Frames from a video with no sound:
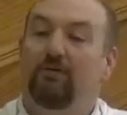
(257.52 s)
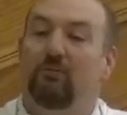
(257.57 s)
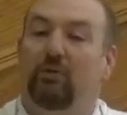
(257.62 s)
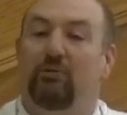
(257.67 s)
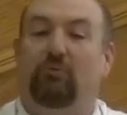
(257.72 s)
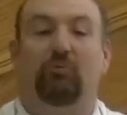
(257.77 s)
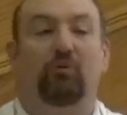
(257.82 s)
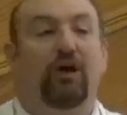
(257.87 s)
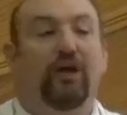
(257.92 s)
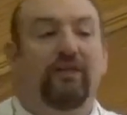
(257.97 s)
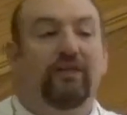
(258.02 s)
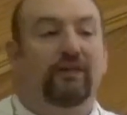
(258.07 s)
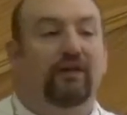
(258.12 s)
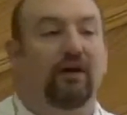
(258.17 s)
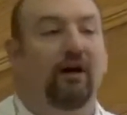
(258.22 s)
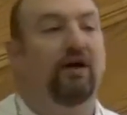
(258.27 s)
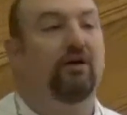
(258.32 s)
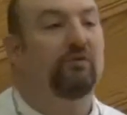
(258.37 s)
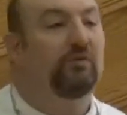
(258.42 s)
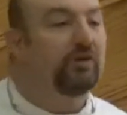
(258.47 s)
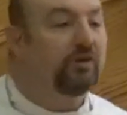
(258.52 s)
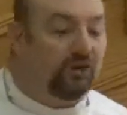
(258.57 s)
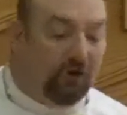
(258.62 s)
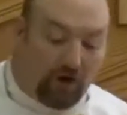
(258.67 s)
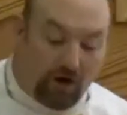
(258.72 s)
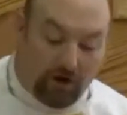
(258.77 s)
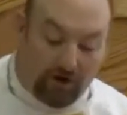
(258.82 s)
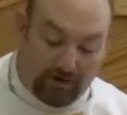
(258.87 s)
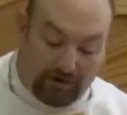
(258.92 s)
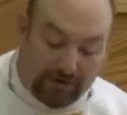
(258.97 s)
We pray that God would
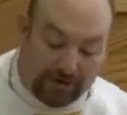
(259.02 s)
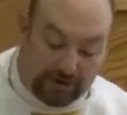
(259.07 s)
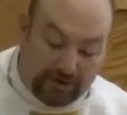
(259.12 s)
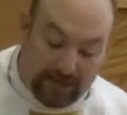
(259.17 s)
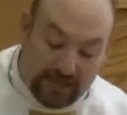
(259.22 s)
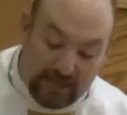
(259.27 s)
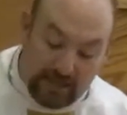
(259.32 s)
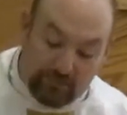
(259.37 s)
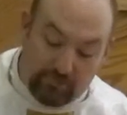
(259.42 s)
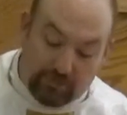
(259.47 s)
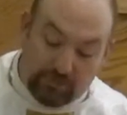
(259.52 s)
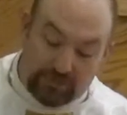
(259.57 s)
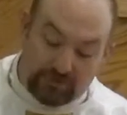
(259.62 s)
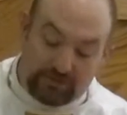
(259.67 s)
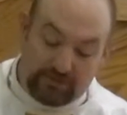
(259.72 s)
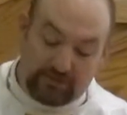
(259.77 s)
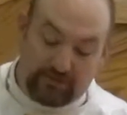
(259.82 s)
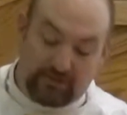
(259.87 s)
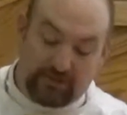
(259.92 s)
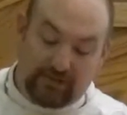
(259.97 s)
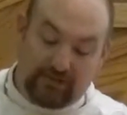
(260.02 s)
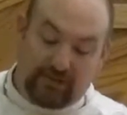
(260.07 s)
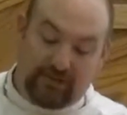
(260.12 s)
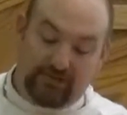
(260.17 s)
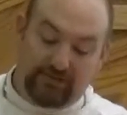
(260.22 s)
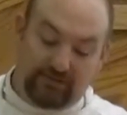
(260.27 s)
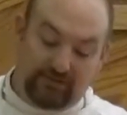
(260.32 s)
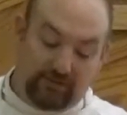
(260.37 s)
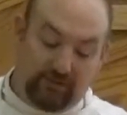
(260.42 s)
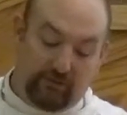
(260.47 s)
guard and keep us,
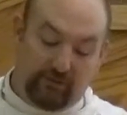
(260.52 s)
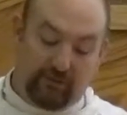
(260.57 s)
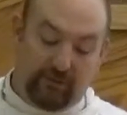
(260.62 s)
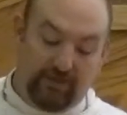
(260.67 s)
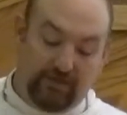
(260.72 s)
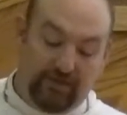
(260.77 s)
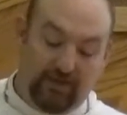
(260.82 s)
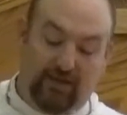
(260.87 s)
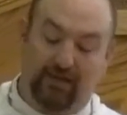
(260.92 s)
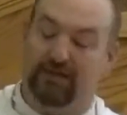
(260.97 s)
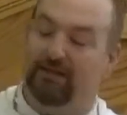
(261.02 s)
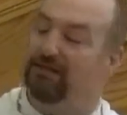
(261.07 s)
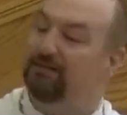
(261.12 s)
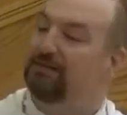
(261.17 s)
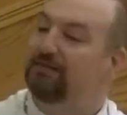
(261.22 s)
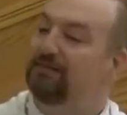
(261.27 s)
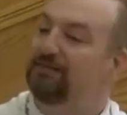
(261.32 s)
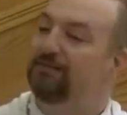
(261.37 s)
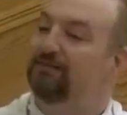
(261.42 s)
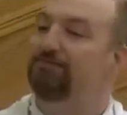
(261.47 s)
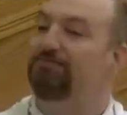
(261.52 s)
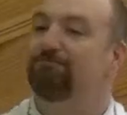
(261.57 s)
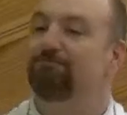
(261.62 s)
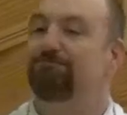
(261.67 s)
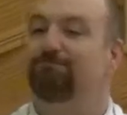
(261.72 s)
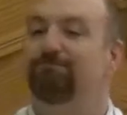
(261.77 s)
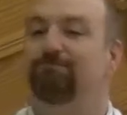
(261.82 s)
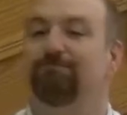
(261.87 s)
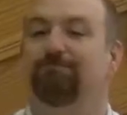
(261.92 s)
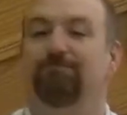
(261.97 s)
and so he does.
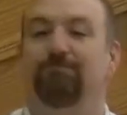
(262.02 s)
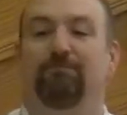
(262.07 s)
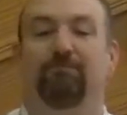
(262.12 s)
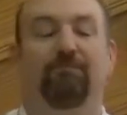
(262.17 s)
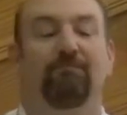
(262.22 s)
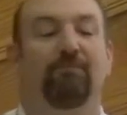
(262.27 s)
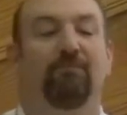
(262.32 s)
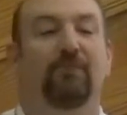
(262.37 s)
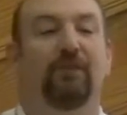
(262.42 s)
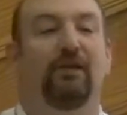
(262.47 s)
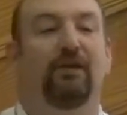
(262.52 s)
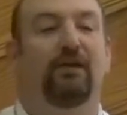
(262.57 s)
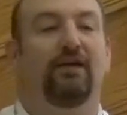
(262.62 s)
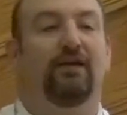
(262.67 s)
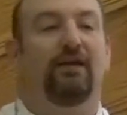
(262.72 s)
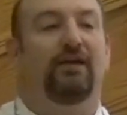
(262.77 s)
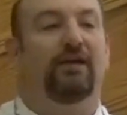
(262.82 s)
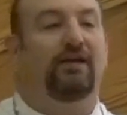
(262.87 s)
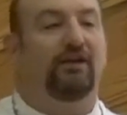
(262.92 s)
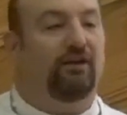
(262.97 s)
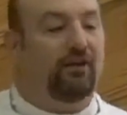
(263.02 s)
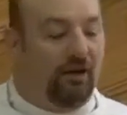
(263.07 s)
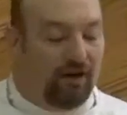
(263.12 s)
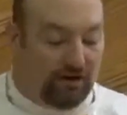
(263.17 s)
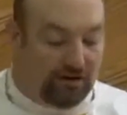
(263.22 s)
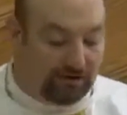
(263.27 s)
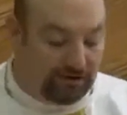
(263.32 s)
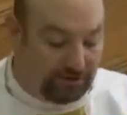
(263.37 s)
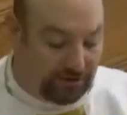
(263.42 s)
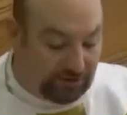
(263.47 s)
He
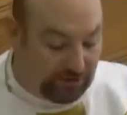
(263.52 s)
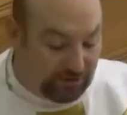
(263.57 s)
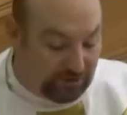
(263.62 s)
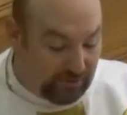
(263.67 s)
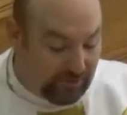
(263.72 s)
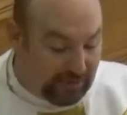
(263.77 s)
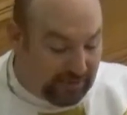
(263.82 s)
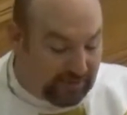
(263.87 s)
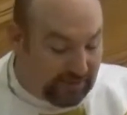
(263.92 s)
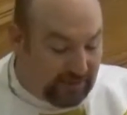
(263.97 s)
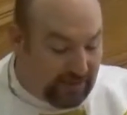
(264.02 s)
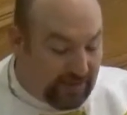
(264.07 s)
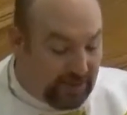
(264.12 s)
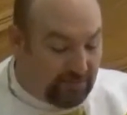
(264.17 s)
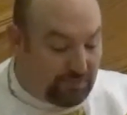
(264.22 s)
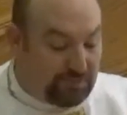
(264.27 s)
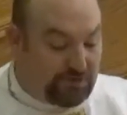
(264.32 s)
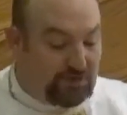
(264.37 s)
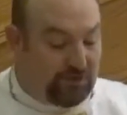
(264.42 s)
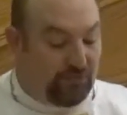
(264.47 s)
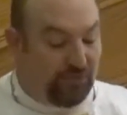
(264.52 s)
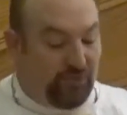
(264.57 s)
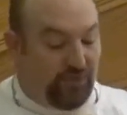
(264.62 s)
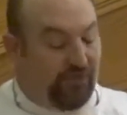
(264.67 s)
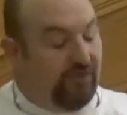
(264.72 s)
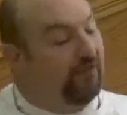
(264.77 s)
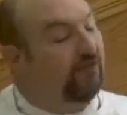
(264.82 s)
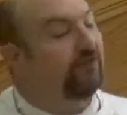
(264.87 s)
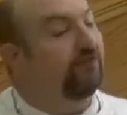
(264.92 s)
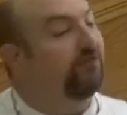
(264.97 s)
guards you and keeps you
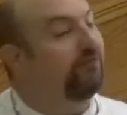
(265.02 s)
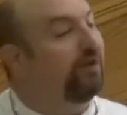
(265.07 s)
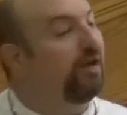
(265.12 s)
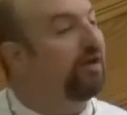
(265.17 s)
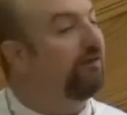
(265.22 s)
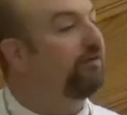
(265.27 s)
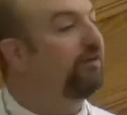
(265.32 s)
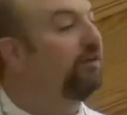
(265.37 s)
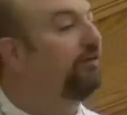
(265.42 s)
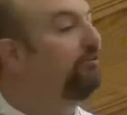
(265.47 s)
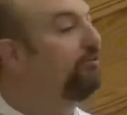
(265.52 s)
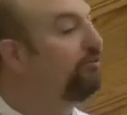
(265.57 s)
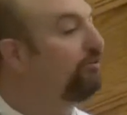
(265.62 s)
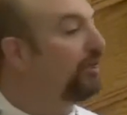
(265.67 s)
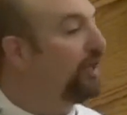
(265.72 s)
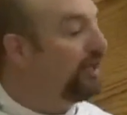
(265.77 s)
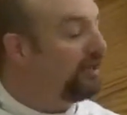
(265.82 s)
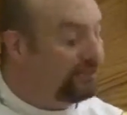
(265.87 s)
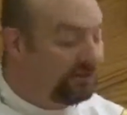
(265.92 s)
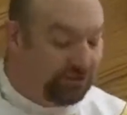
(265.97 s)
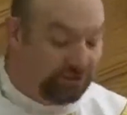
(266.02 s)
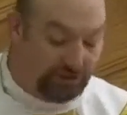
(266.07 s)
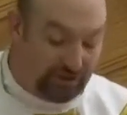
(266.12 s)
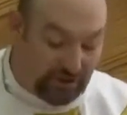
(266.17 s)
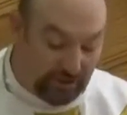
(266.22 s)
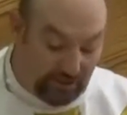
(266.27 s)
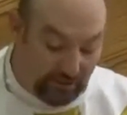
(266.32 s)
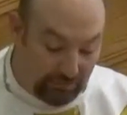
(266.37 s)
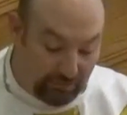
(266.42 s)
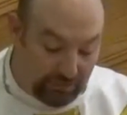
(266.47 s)
with his very flesh
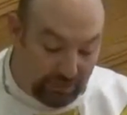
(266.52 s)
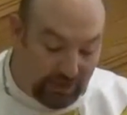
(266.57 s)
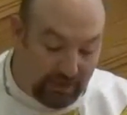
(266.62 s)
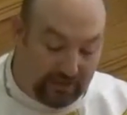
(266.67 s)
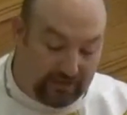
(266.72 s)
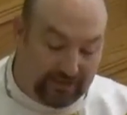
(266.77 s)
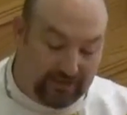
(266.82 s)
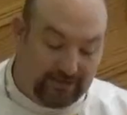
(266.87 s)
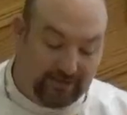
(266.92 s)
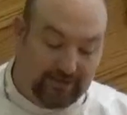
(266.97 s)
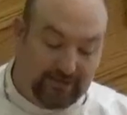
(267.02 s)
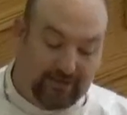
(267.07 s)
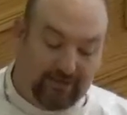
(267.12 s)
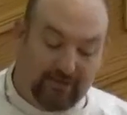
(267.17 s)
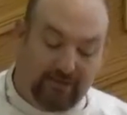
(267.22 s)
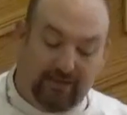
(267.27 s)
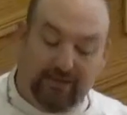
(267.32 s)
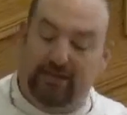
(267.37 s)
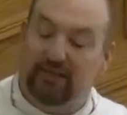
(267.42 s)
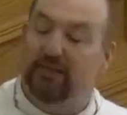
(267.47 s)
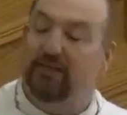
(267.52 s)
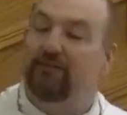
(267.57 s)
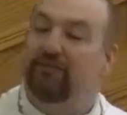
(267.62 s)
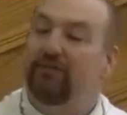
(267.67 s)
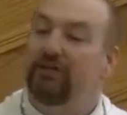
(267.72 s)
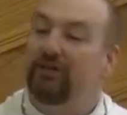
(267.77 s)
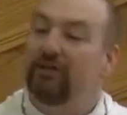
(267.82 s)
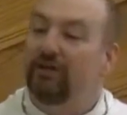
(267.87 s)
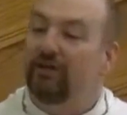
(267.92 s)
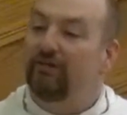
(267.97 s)
and blood,
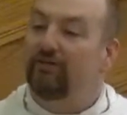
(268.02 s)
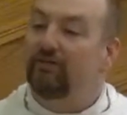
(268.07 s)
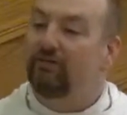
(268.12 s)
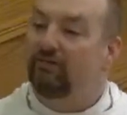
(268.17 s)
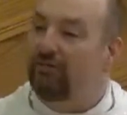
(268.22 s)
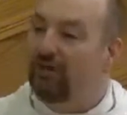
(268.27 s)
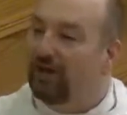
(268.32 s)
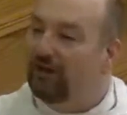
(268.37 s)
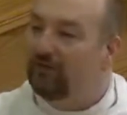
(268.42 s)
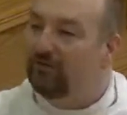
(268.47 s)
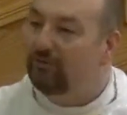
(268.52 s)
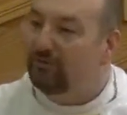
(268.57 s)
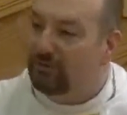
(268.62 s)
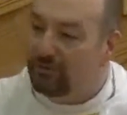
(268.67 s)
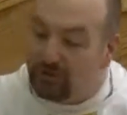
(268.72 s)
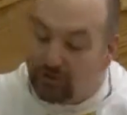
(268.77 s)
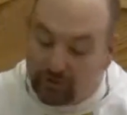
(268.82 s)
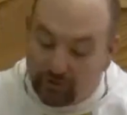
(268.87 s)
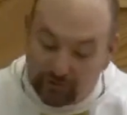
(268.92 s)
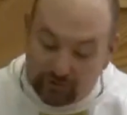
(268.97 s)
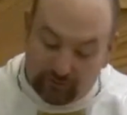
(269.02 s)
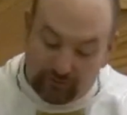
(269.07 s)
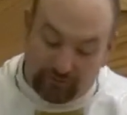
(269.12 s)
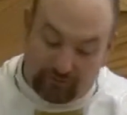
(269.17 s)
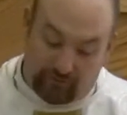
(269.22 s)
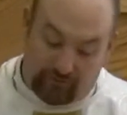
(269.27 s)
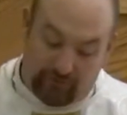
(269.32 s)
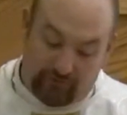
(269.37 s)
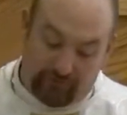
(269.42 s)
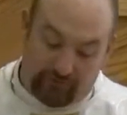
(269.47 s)
given and shed for you
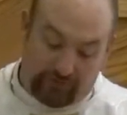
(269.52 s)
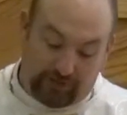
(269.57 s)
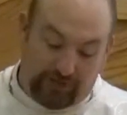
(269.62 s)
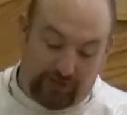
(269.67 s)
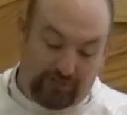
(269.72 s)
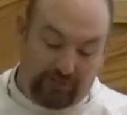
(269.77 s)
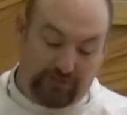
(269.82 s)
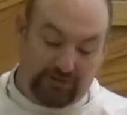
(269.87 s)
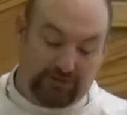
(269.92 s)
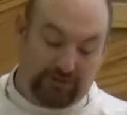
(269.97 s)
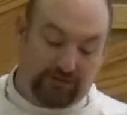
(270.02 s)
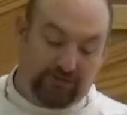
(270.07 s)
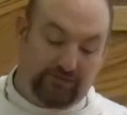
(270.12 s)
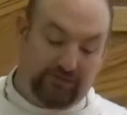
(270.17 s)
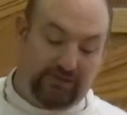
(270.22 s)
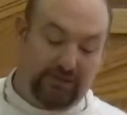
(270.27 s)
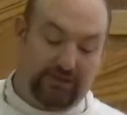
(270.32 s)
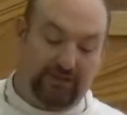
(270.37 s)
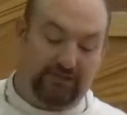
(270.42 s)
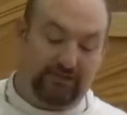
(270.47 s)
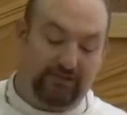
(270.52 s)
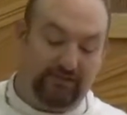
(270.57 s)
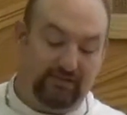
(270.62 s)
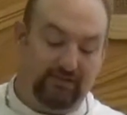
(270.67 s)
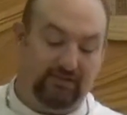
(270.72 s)
for the forgiveness of sins.